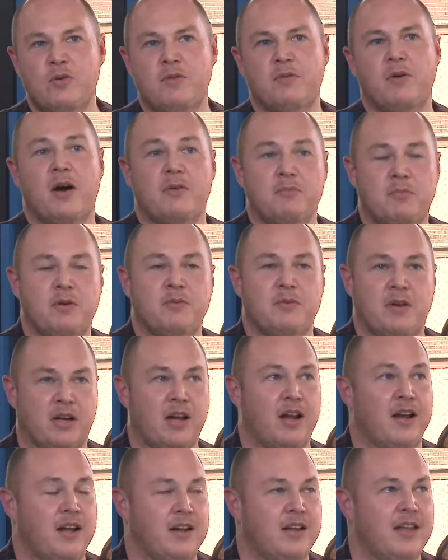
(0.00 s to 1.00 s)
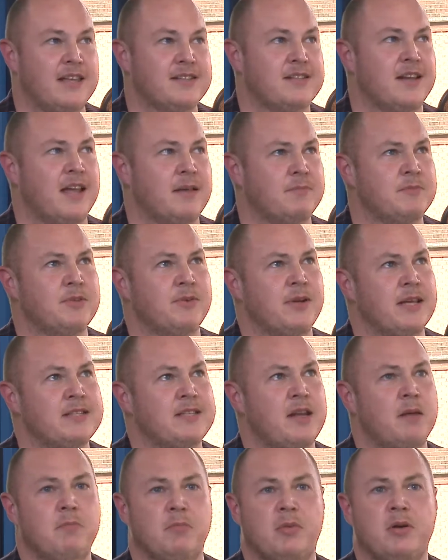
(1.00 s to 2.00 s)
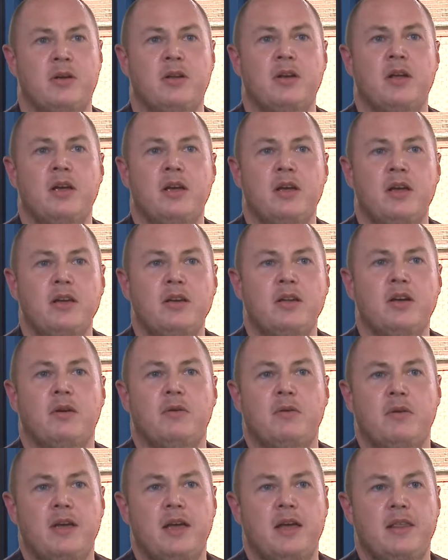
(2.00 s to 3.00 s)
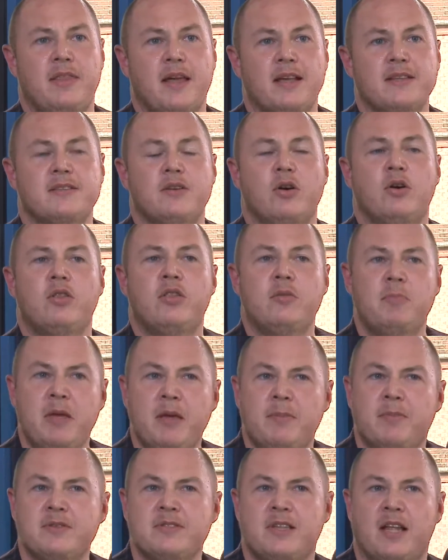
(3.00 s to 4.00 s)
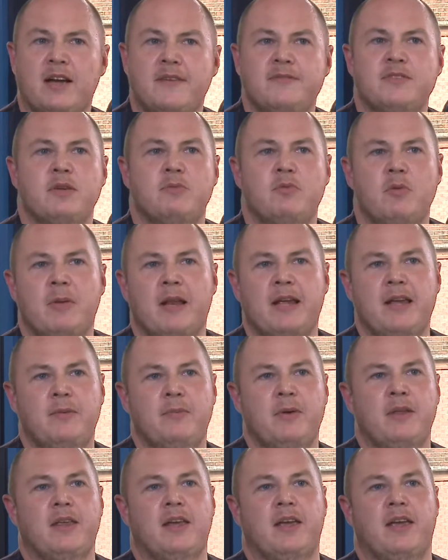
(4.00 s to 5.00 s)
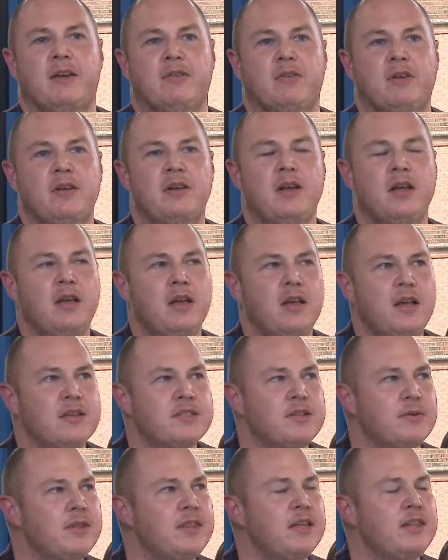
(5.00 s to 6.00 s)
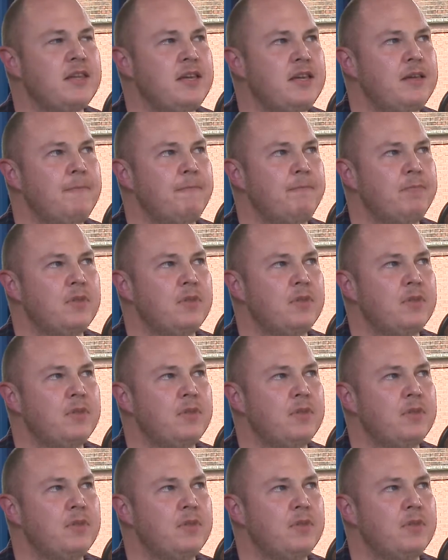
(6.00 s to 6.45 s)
of that, but okay, I guess I am to an extent, but, that's other people's lives that we're playing with here. And so I think the